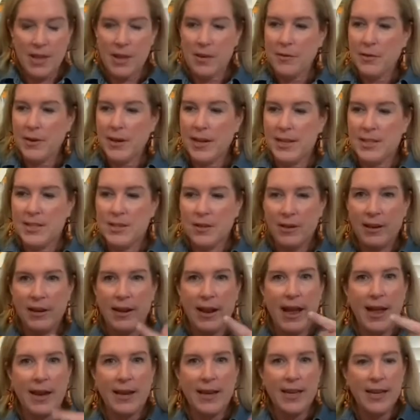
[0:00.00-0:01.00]
kids, you can
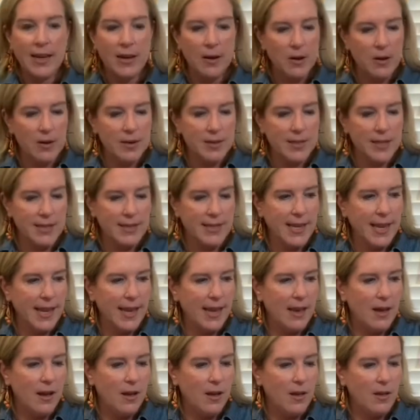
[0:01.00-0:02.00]
add ears, a
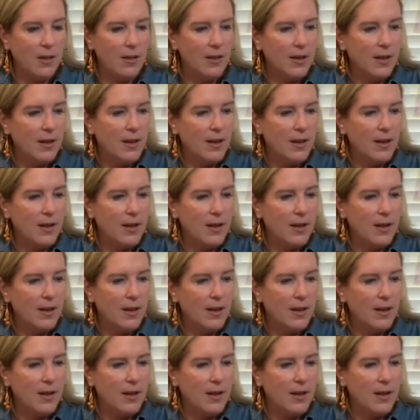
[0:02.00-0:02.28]
tail.